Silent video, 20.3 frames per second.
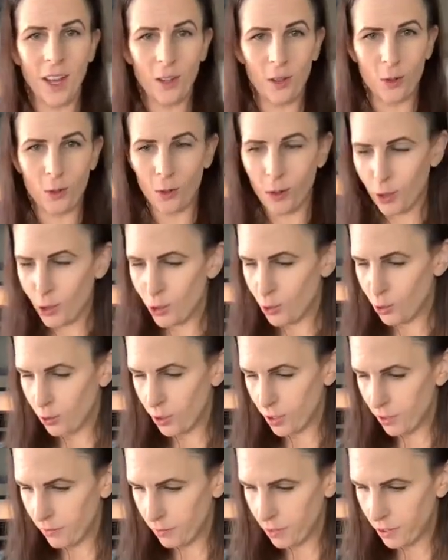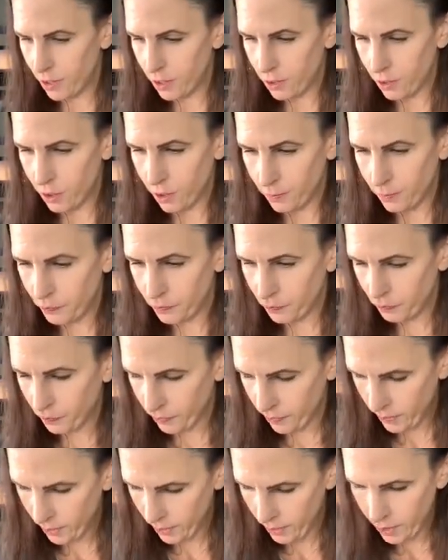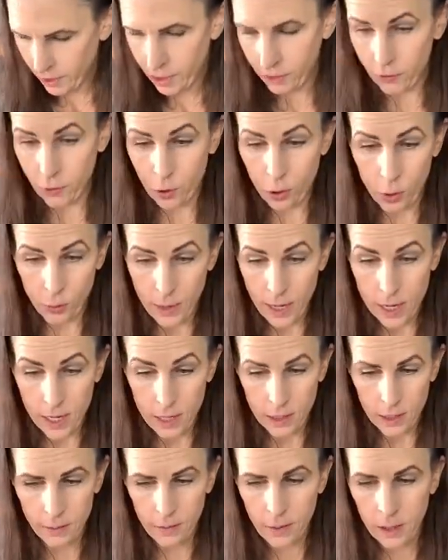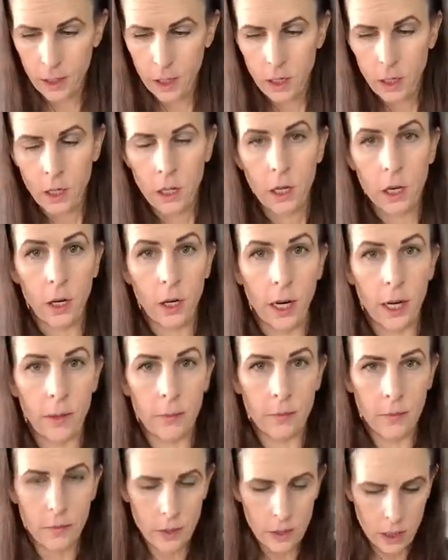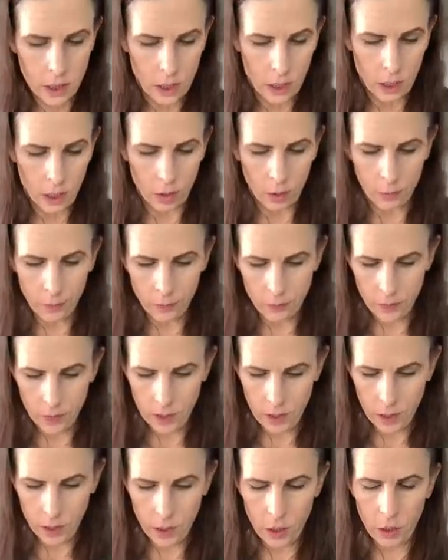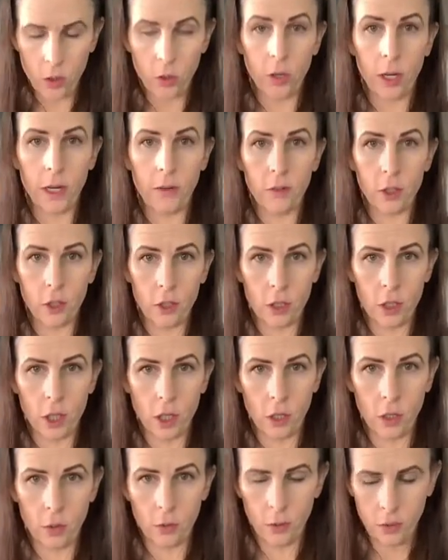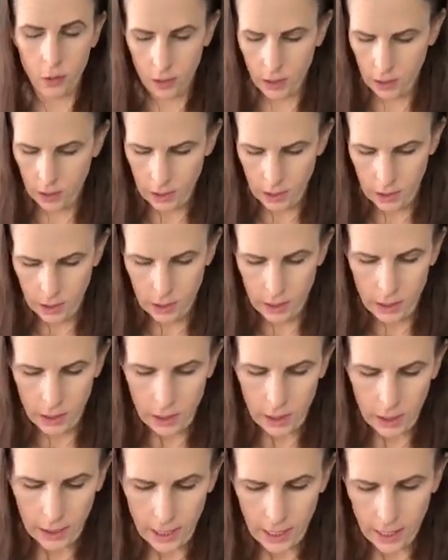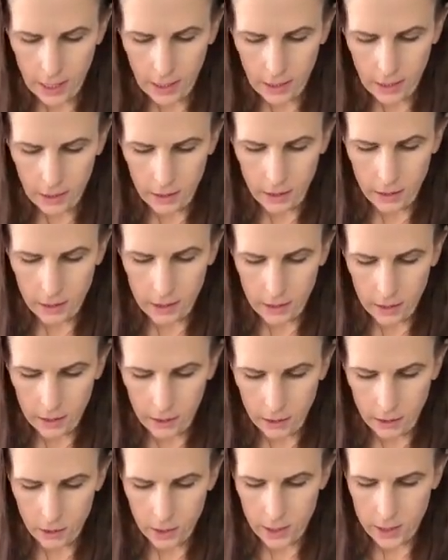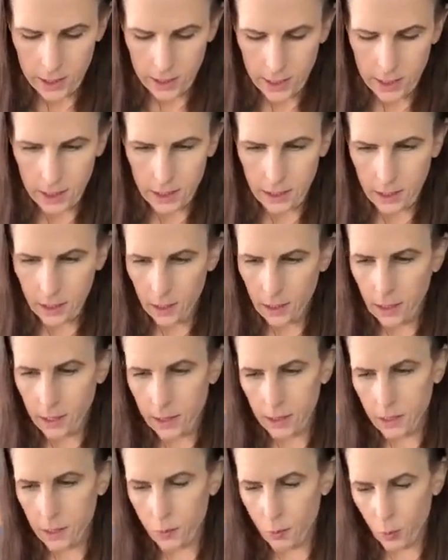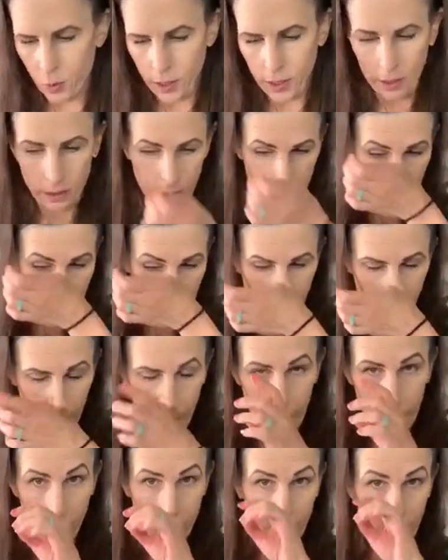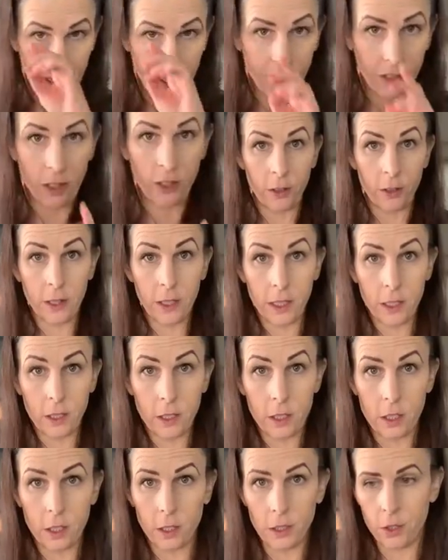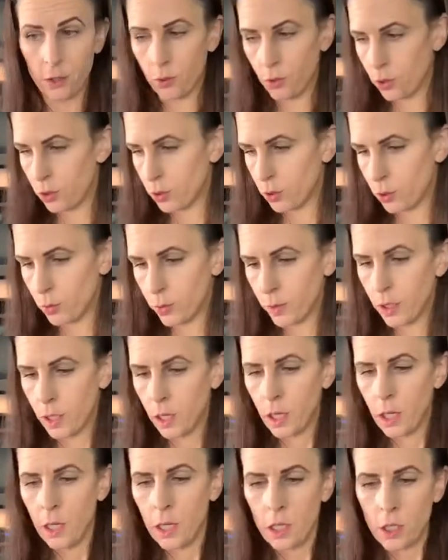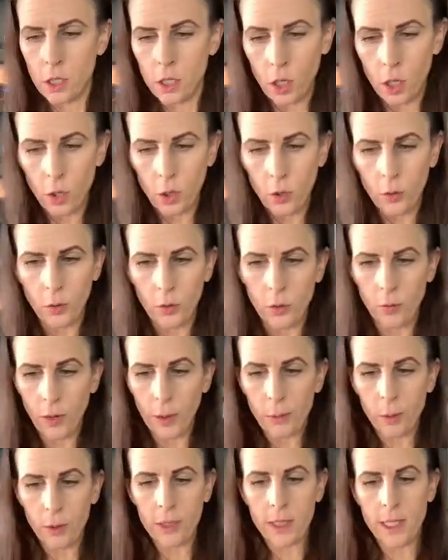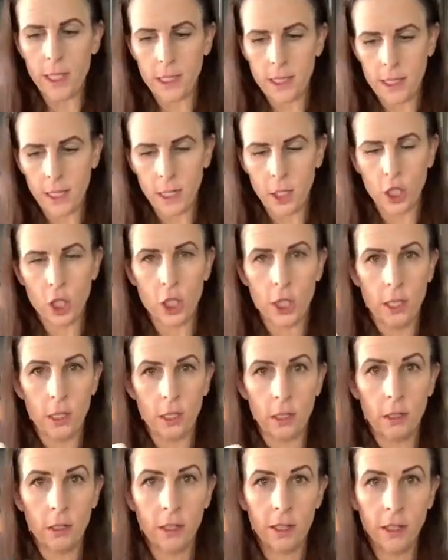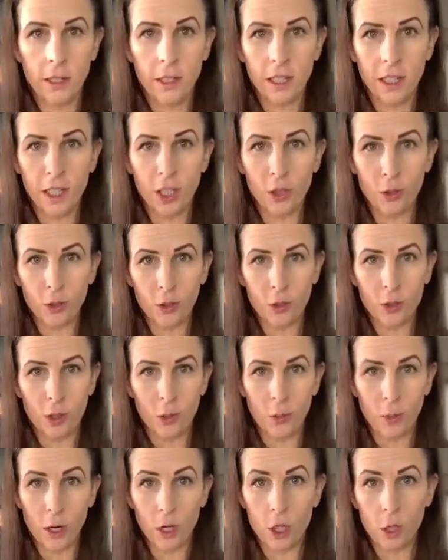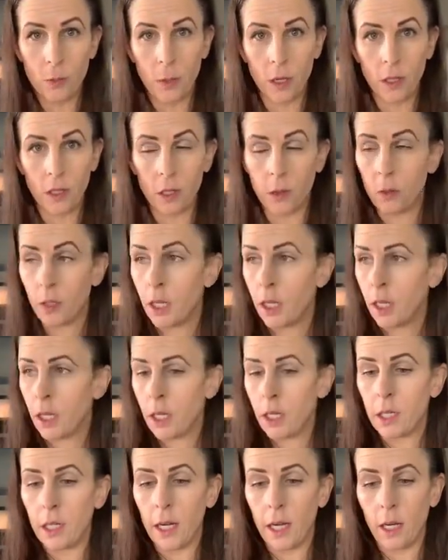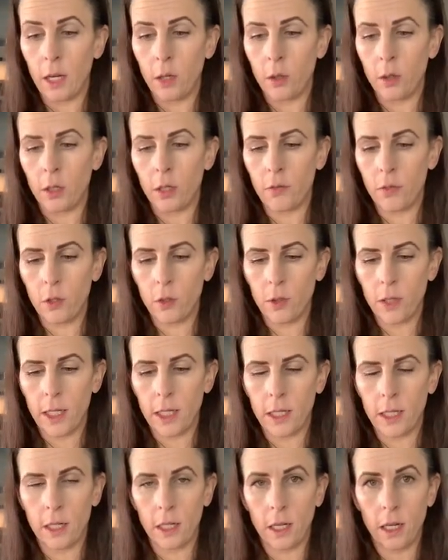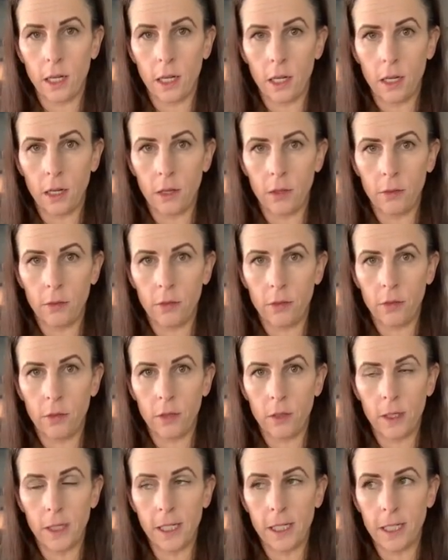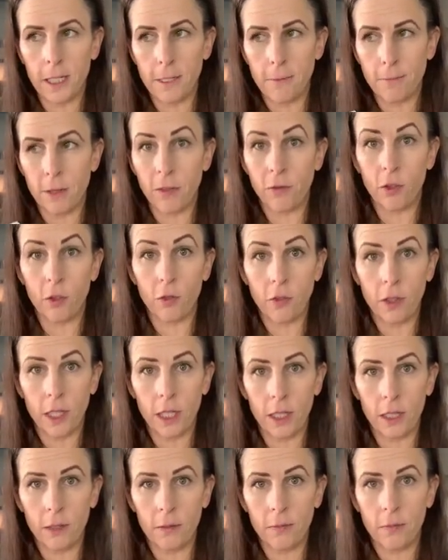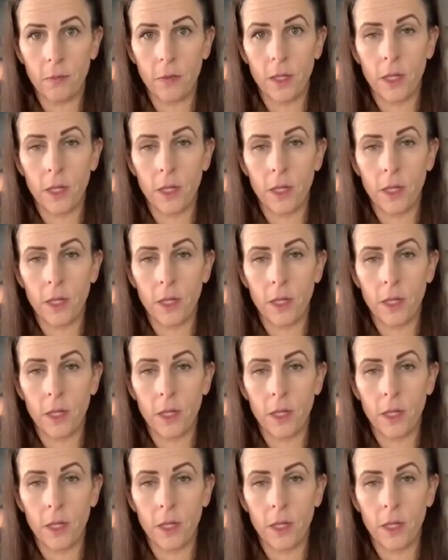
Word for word: tell you the story of Easter, if you don't mind. Okay, so you have your dough Again, it's a little sticky at this point, but you have things to do too. So the representation, you use a marshmallow. Now, if you can't have, uh, if you're vegan,